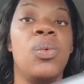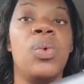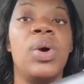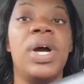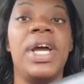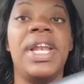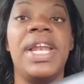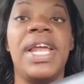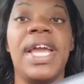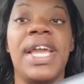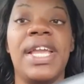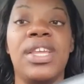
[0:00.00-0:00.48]

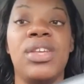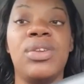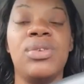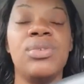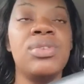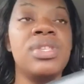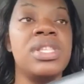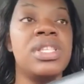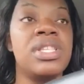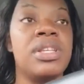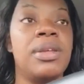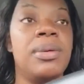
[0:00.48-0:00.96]
what they
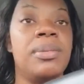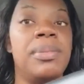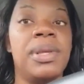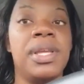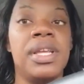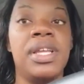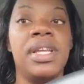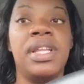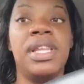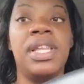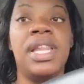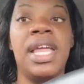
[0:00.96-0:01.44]
used to
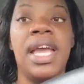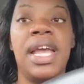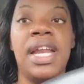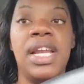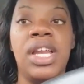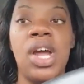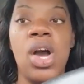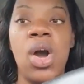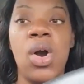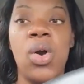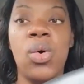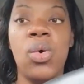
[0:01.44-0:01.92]
be.
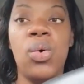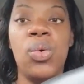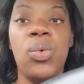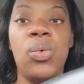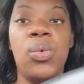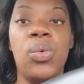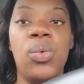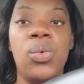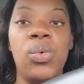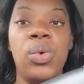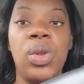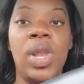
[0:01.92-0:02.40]
They
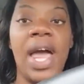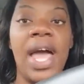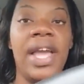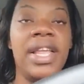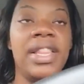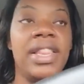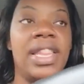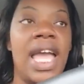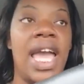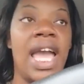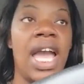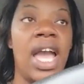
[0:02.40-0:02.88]
don't,
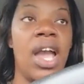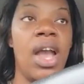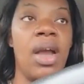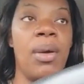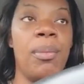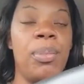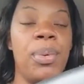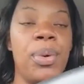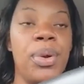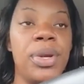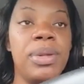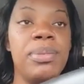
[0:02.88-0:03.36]
like, they
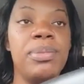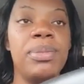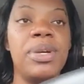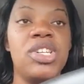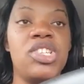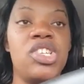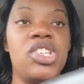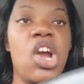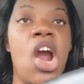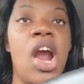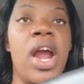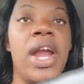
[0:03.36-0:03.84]
pretty
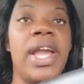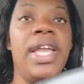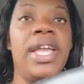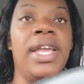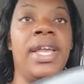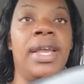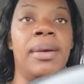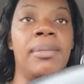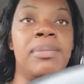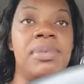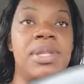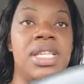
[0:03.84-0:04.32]
much are
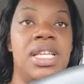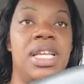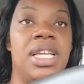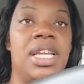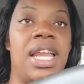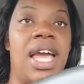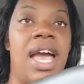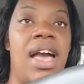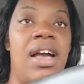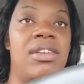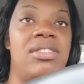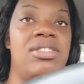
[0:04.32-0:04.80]

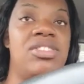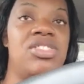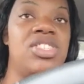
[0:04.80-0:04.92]
empty now.